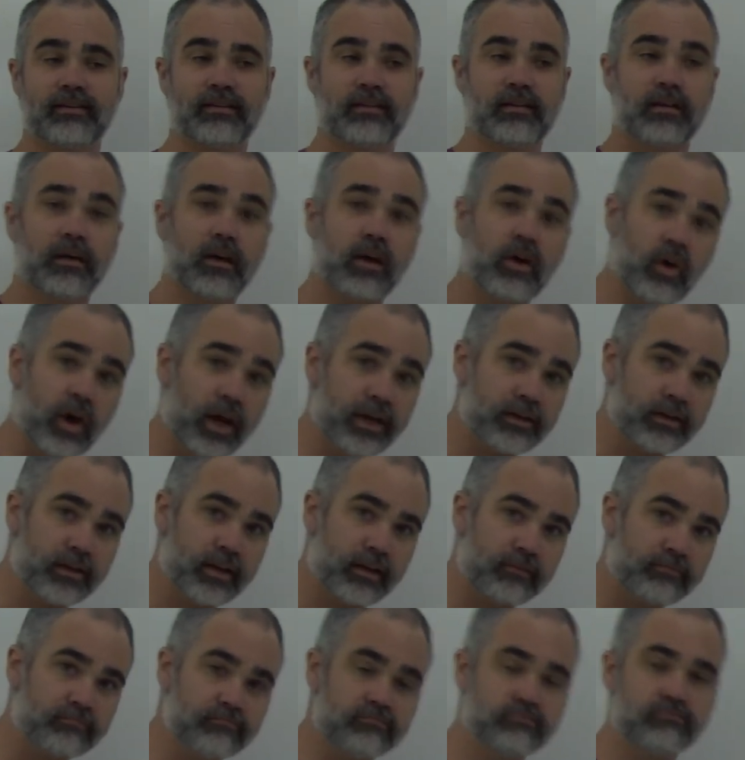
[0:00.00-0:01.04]
Oh,
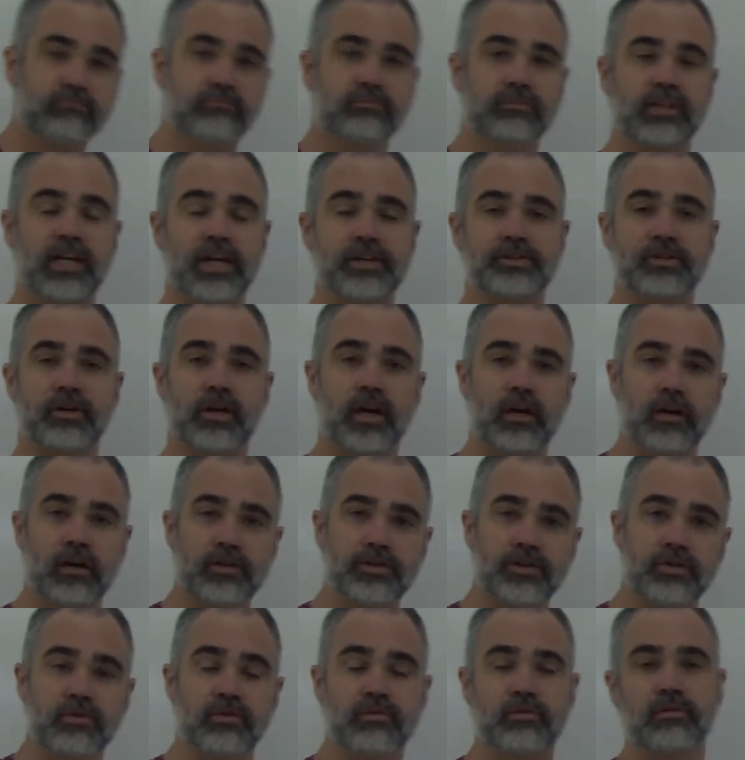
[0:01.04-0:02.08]
I'm not sure I
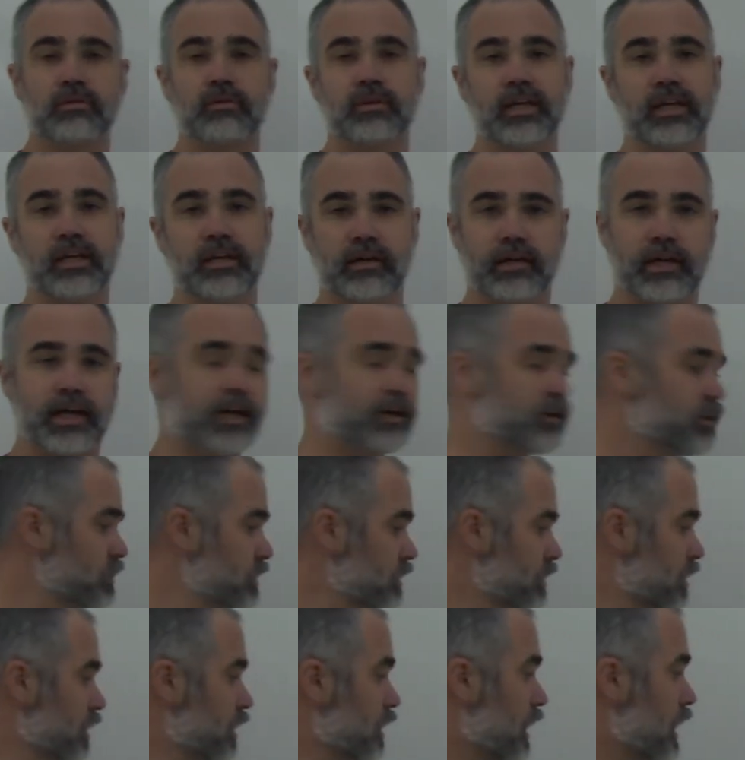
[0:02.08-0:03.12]
heard you through the internet.
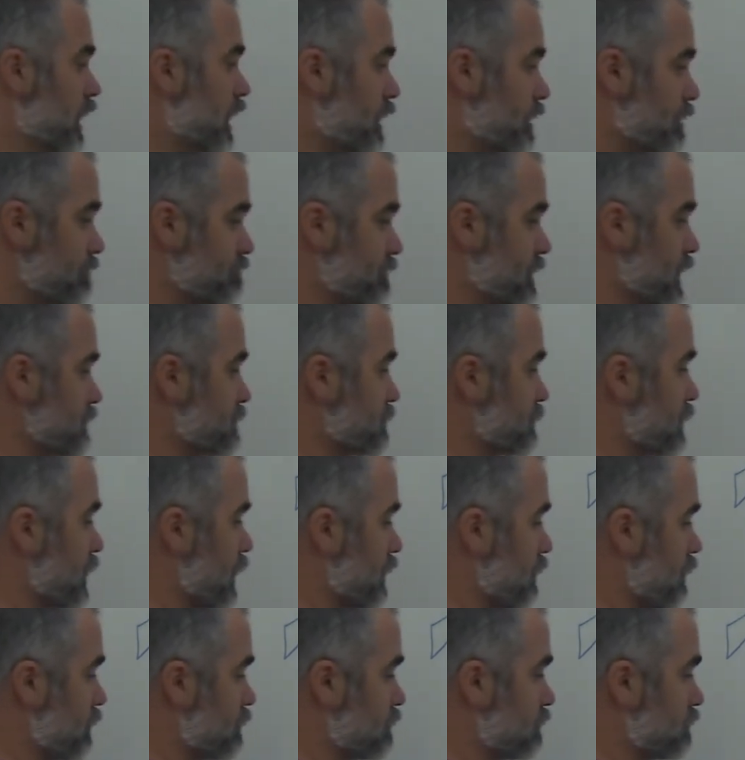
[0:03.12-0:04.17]
That's
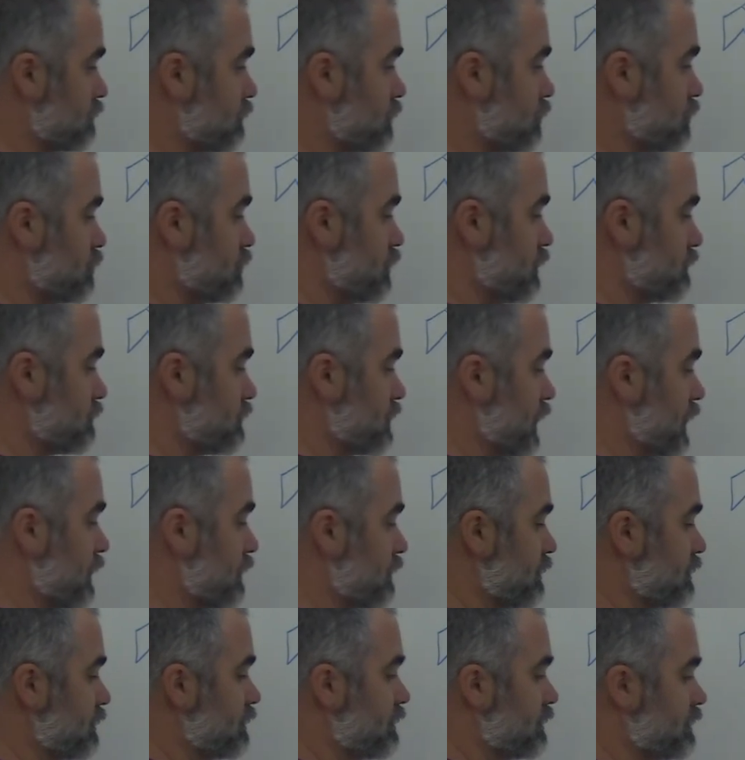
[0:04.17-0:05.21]
okay, though. You should have
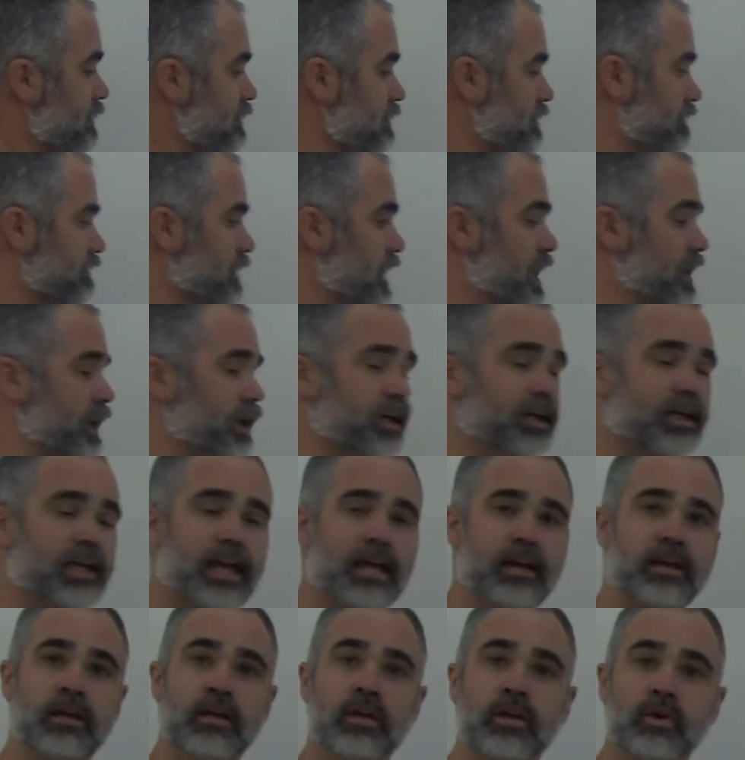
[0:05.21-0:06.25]
said dividing.
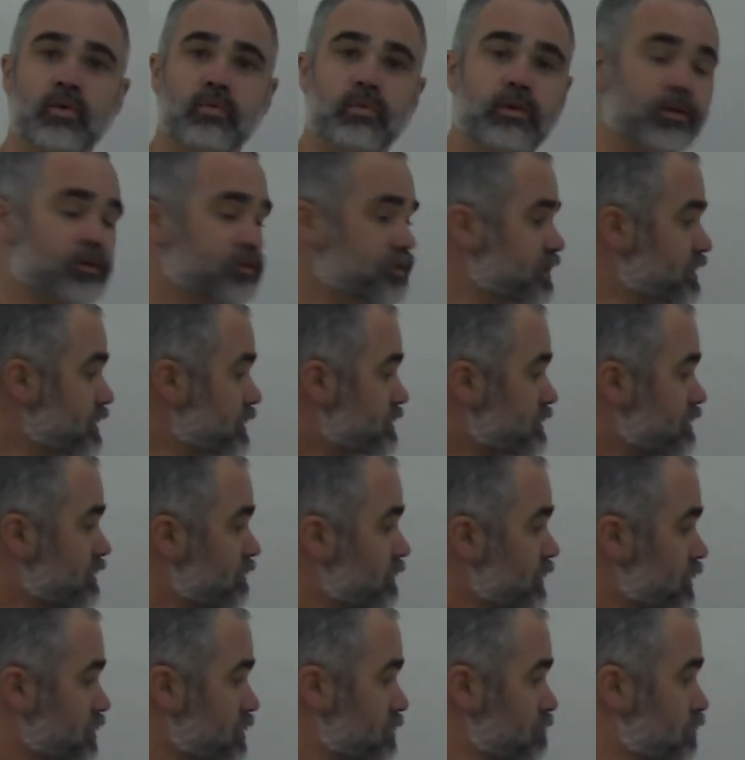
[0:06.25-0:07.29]
Again, we're using this
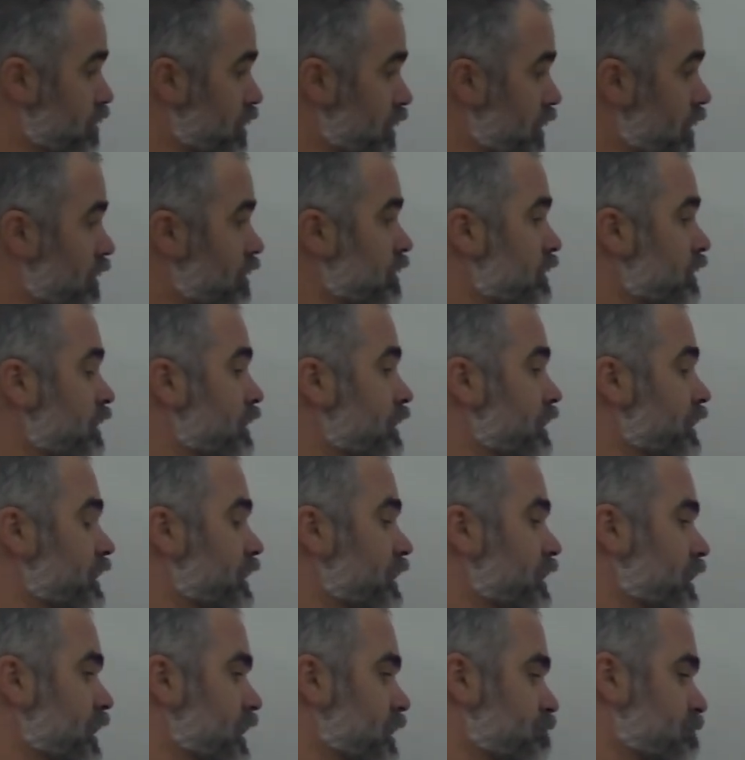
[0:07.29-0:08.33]
division bar.
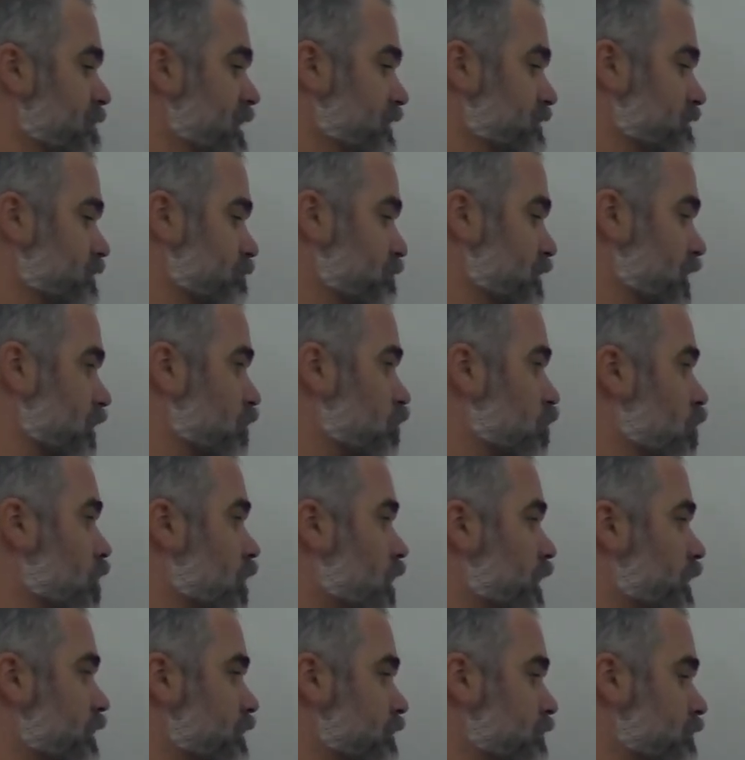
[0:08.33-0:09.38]
It makes a big
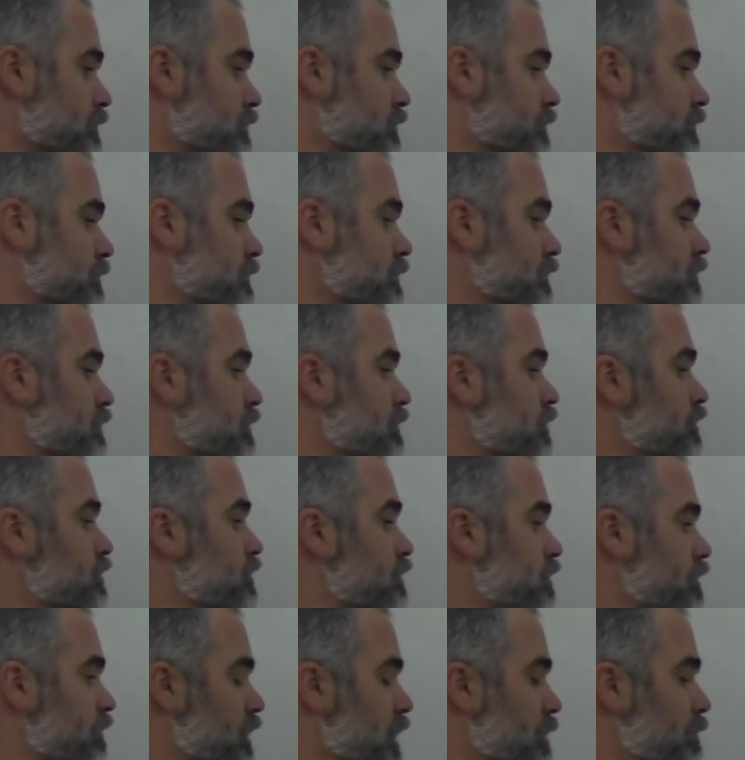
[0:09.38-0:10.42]
1.
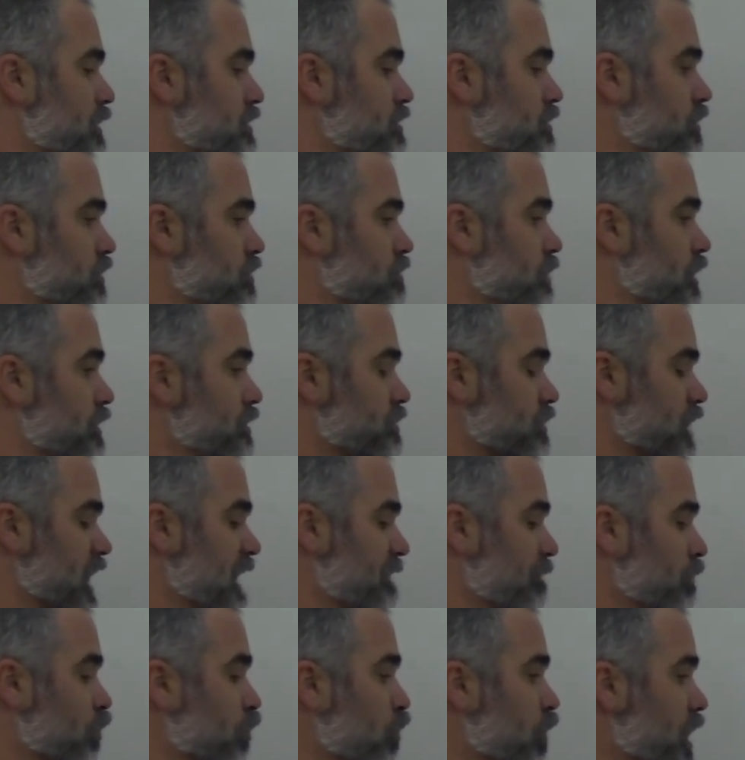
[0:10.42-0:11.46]
2 divided by 2 is 1. So I
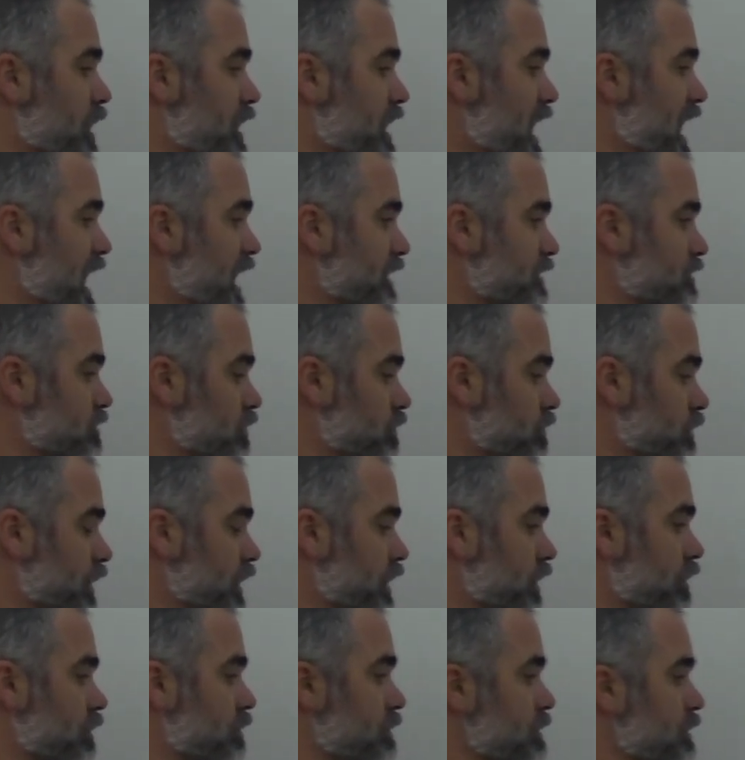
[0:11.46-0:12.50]
have 1x over
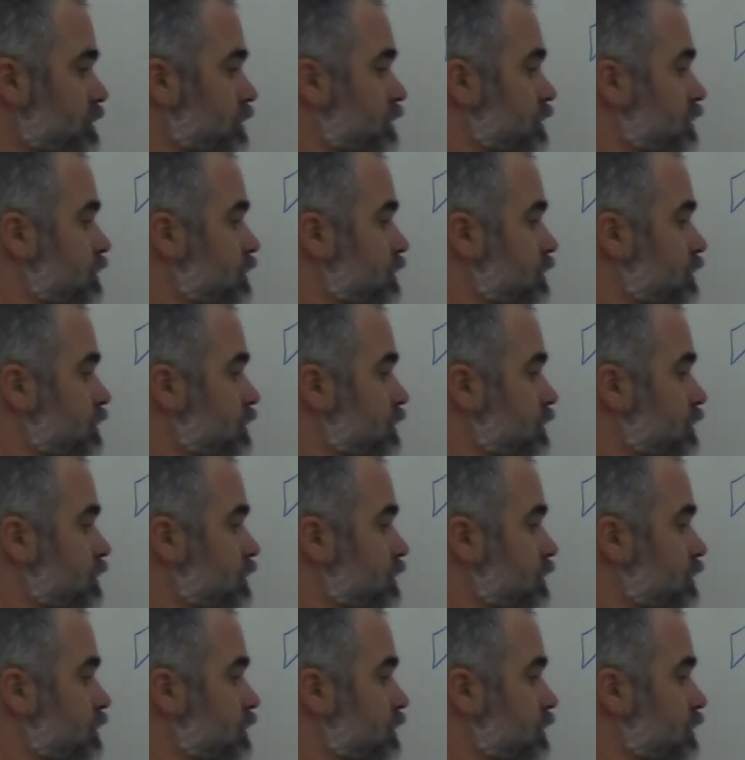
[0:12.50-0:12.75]
here.